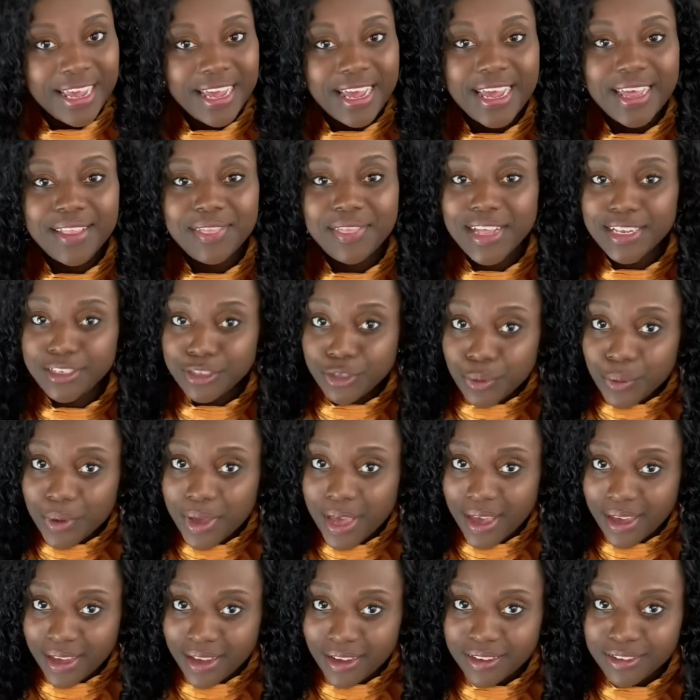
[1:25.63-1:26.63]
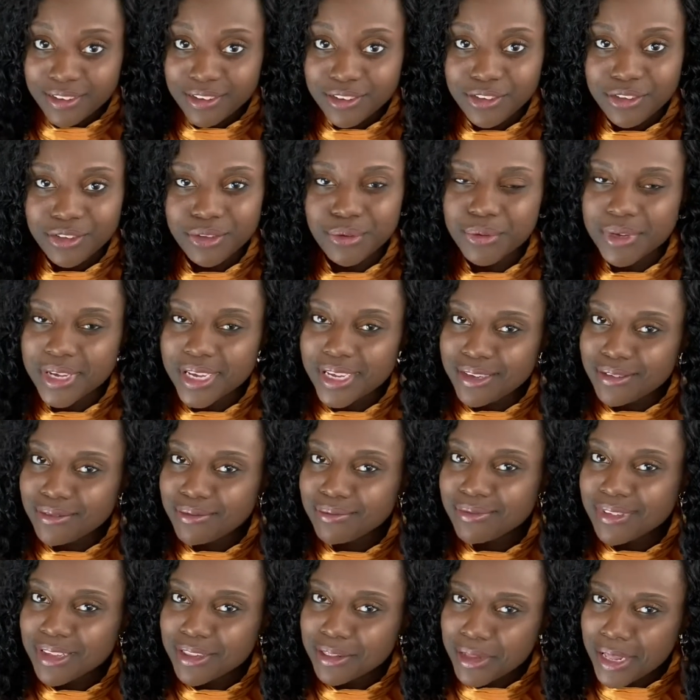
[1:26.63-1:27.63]
That's okay. You can
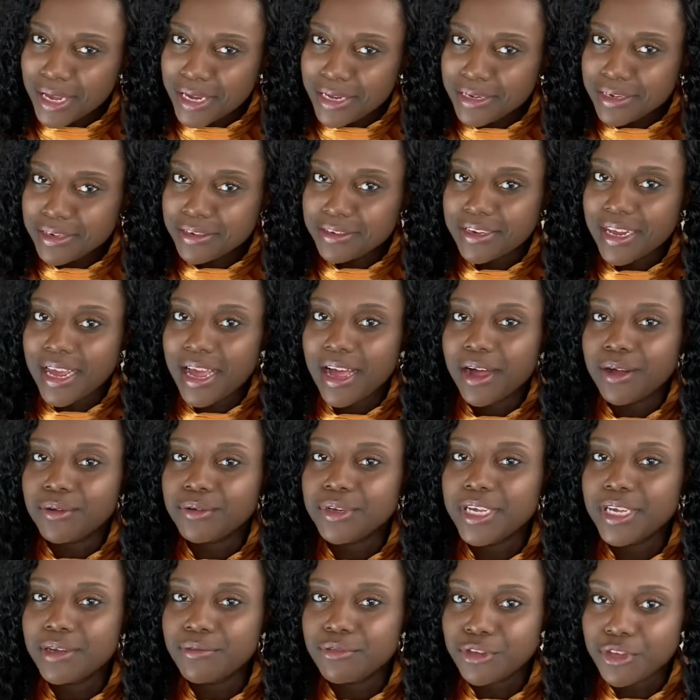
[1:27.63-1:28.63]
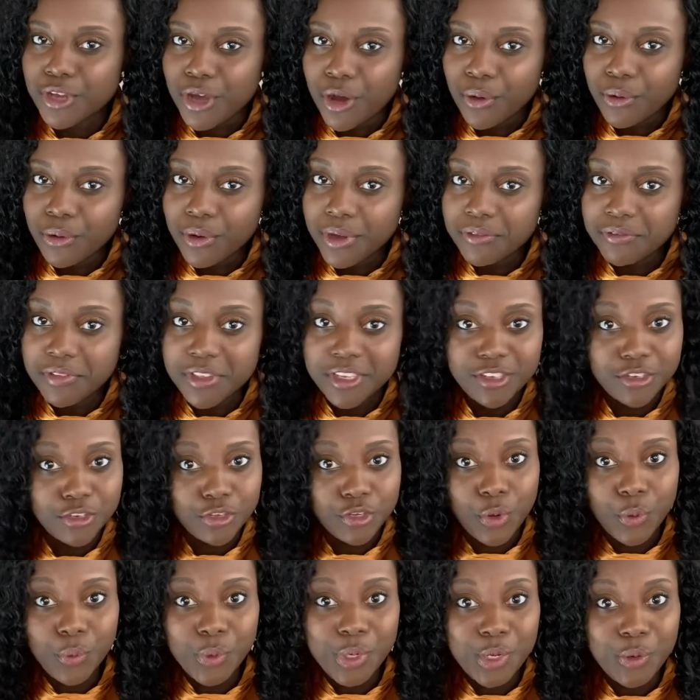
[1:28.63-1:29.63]
lighten it down if so, if this is the
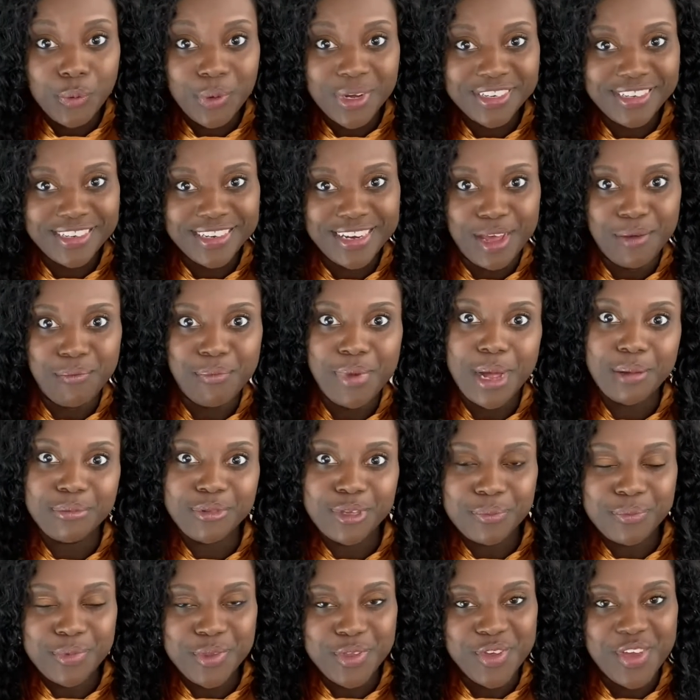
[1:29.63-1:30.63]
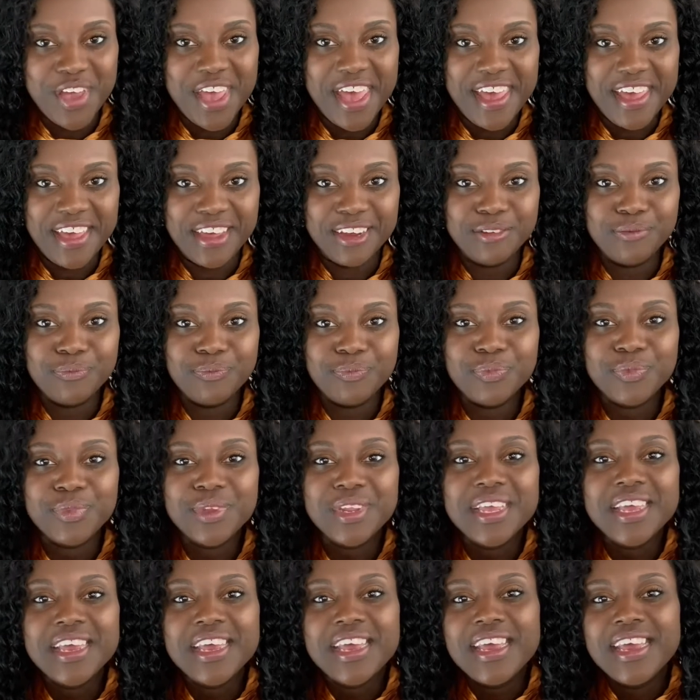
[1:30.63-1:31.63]
only question that pops up in your head.
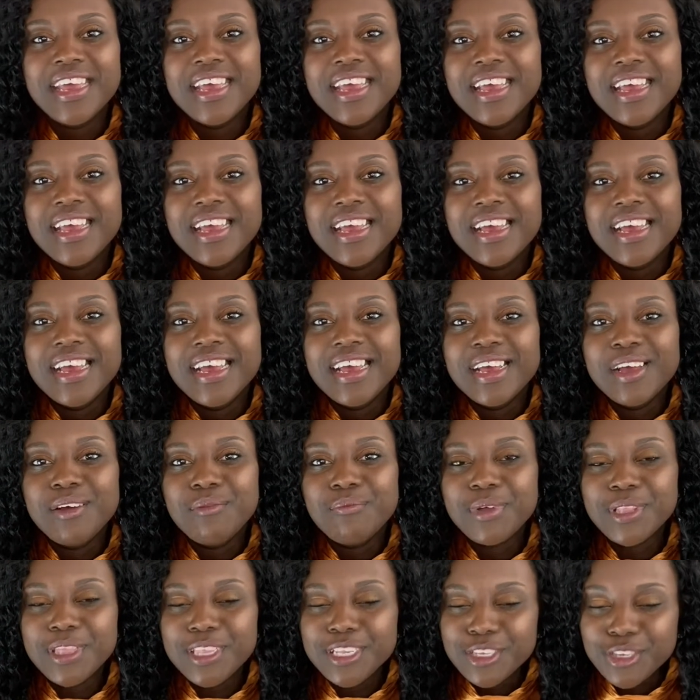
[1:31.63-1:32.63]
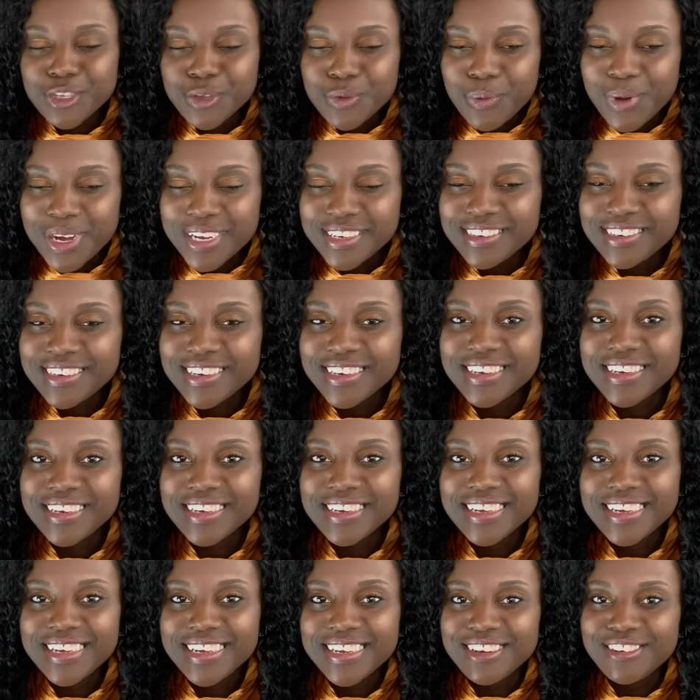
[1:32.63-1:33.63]
But this question
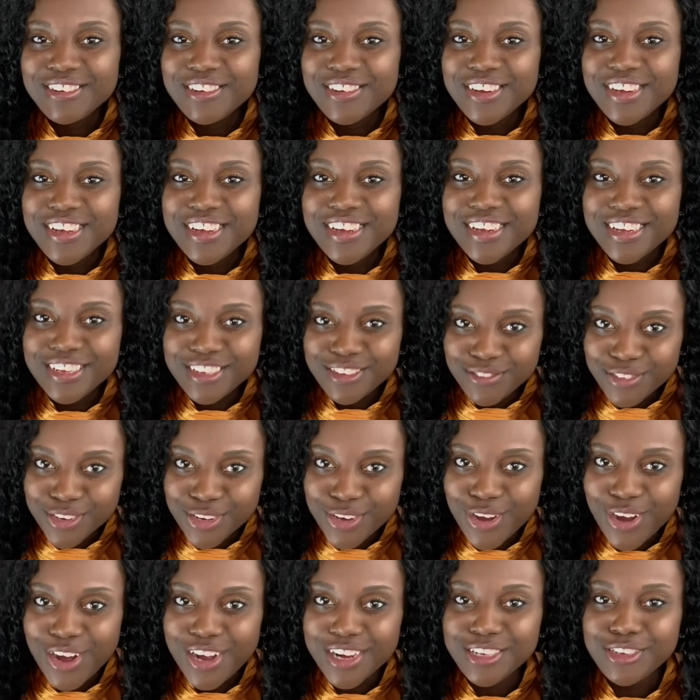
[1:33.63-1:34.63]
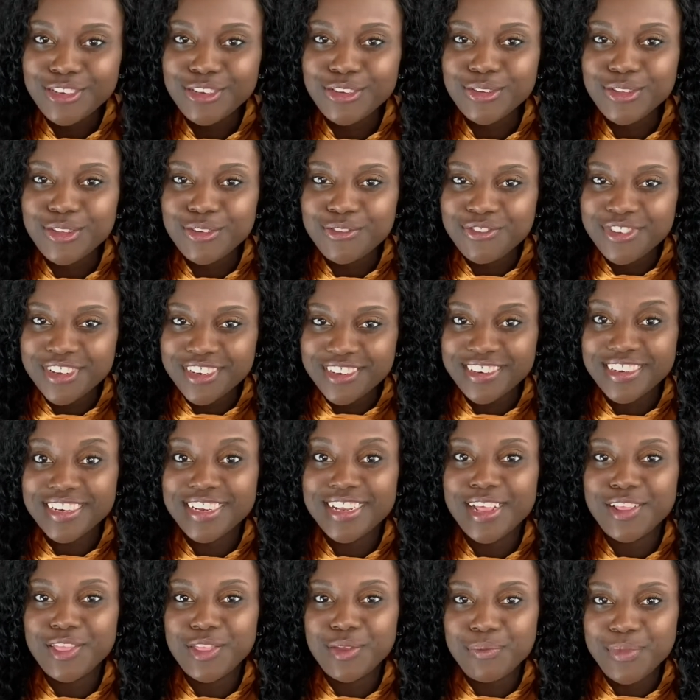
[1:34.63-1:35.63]
is in regards to the vision
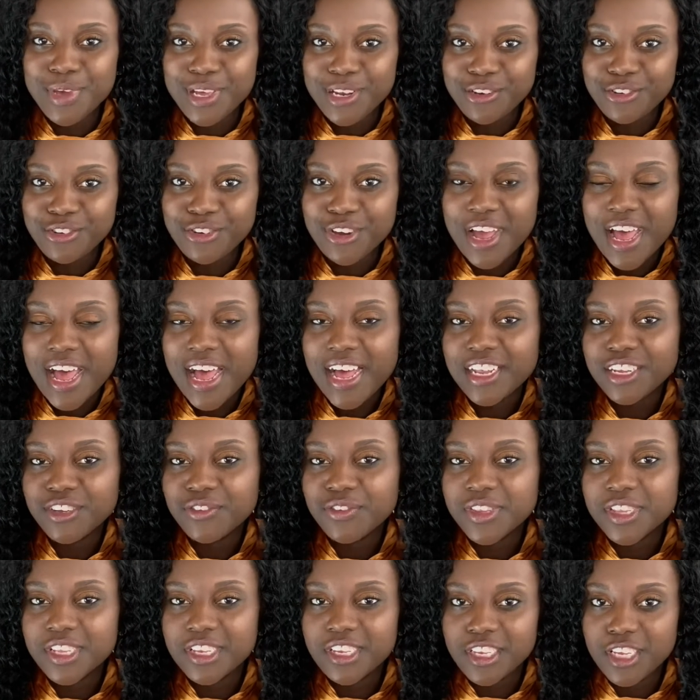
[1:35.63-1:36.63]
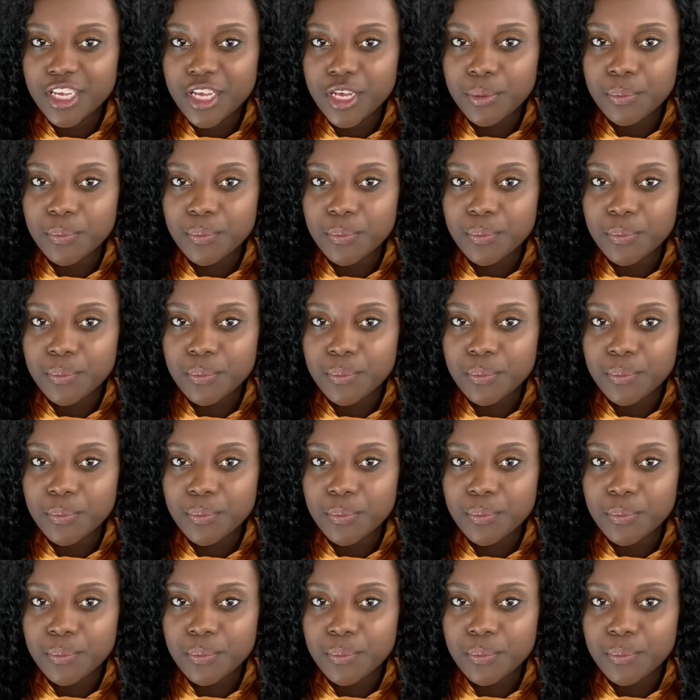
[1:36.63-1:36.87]
that the manager has for the team.